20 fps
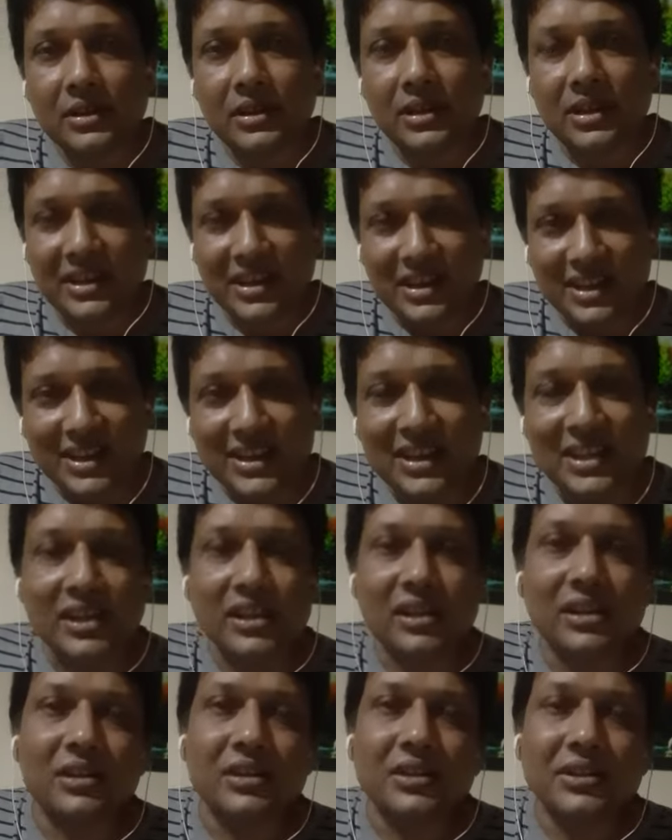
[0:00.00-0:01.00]
in
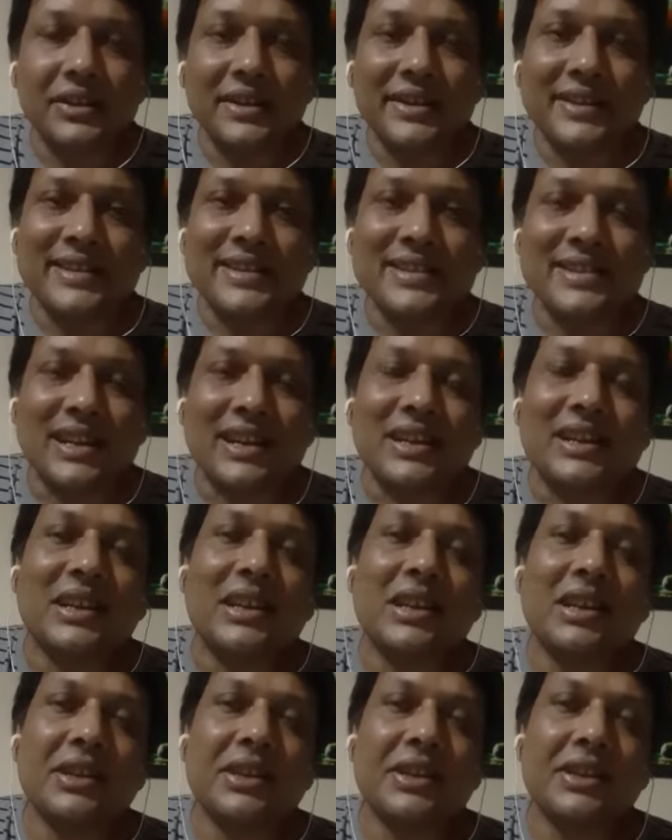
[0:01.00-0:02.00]
India,
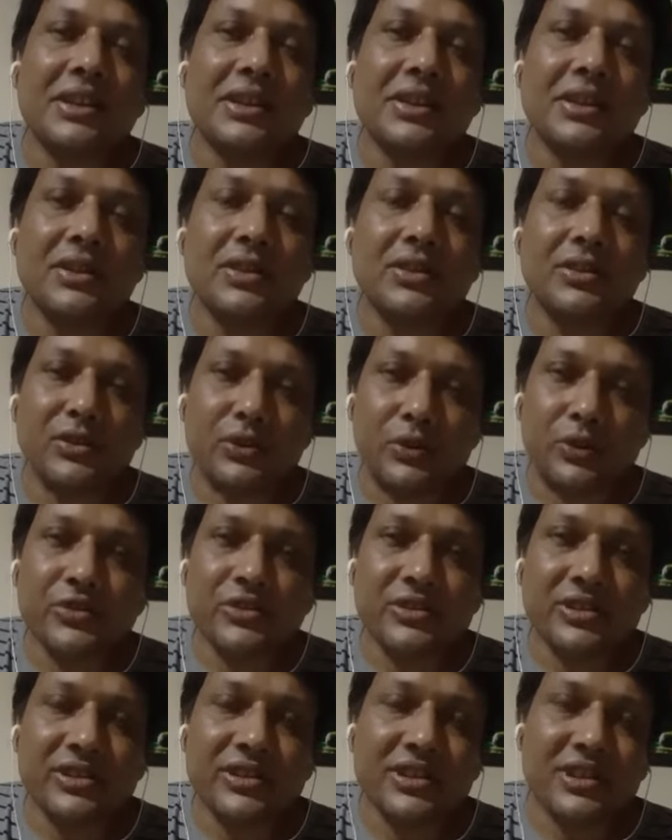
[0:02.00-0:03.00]
certainly those
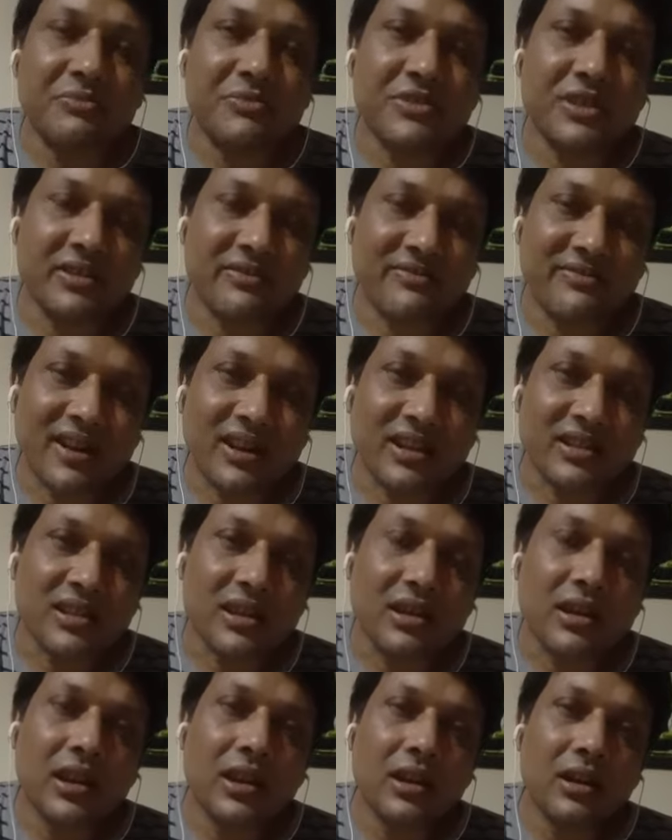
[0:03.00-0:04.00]
systems are
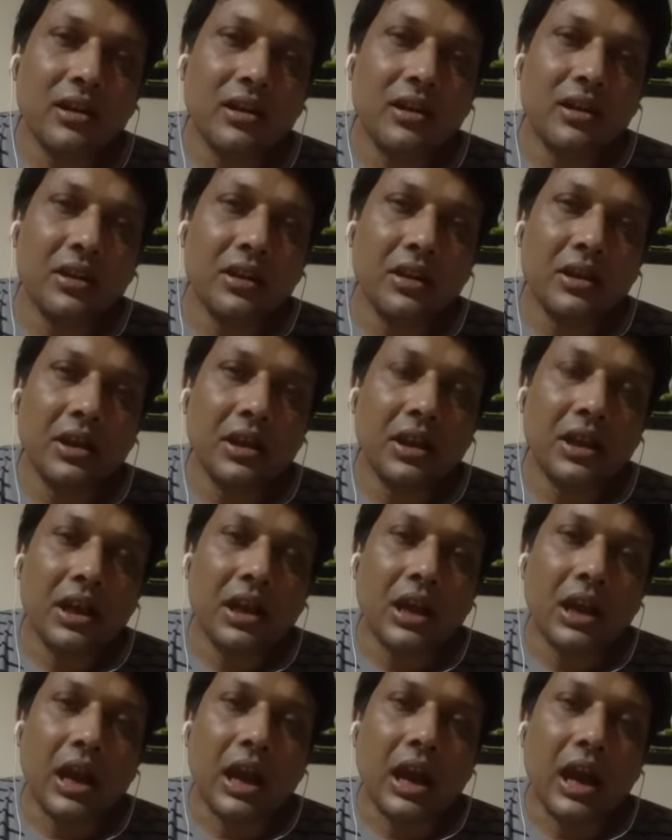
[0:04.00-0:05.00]
functional
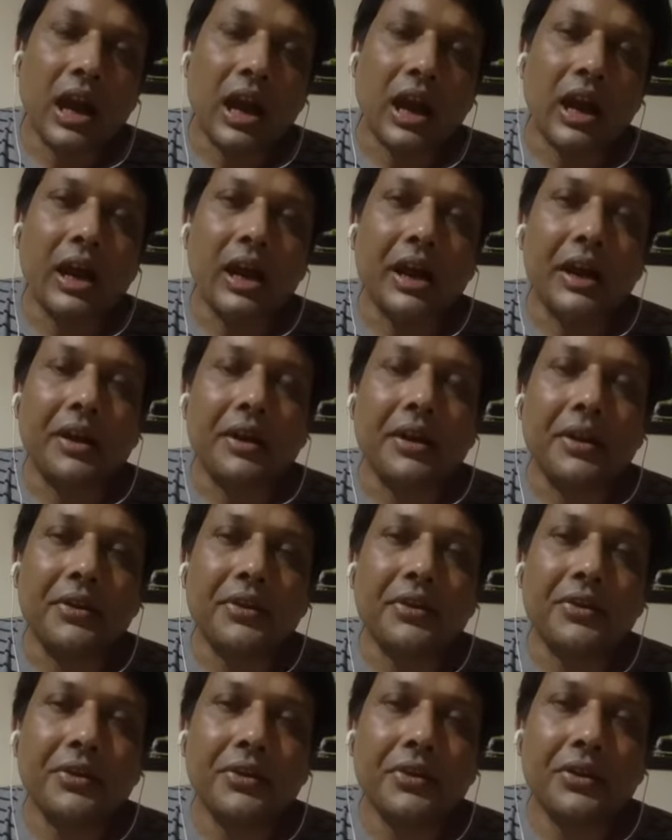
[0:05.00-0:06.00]
and
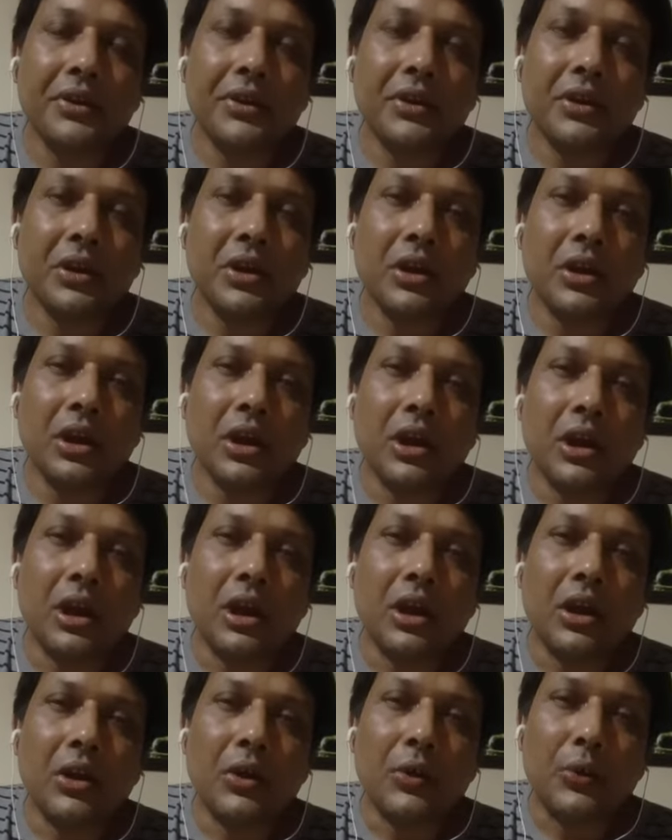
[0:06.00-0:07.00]

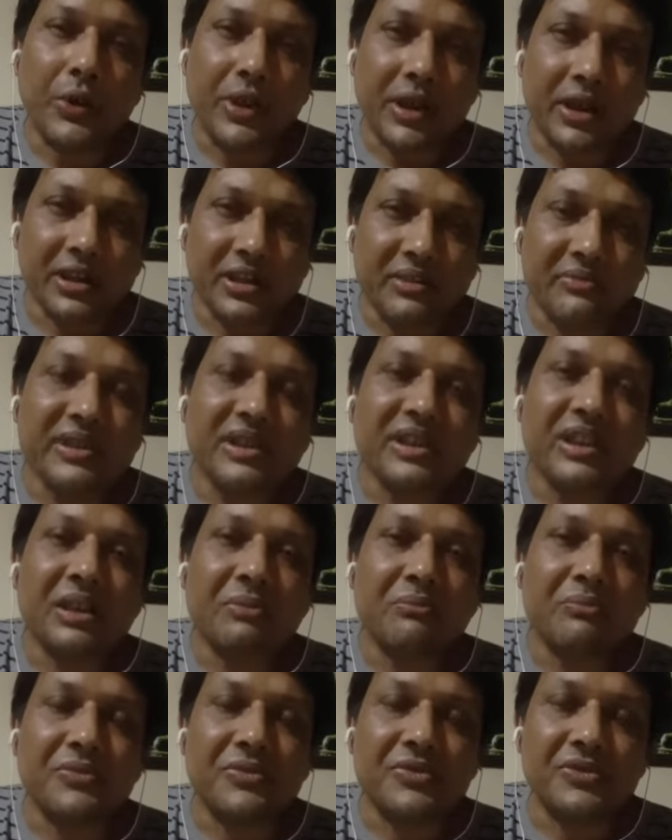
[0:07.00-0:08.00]
we are giving
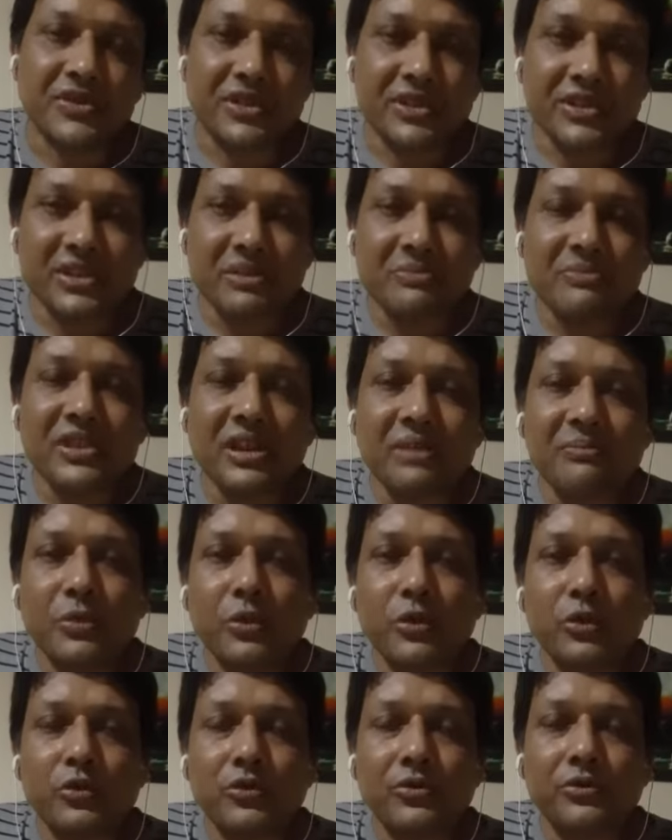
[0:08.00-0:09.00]
them system
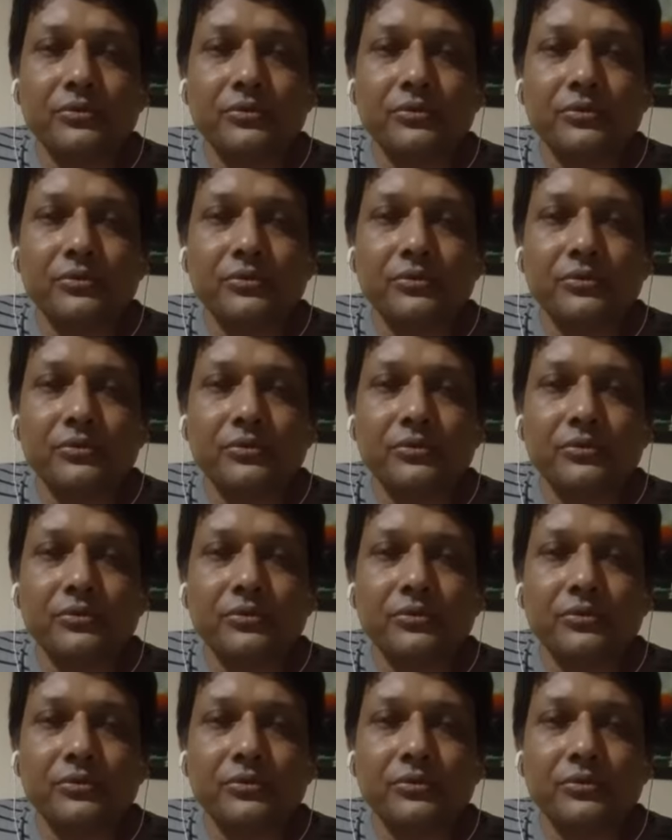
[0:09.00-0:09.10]
support,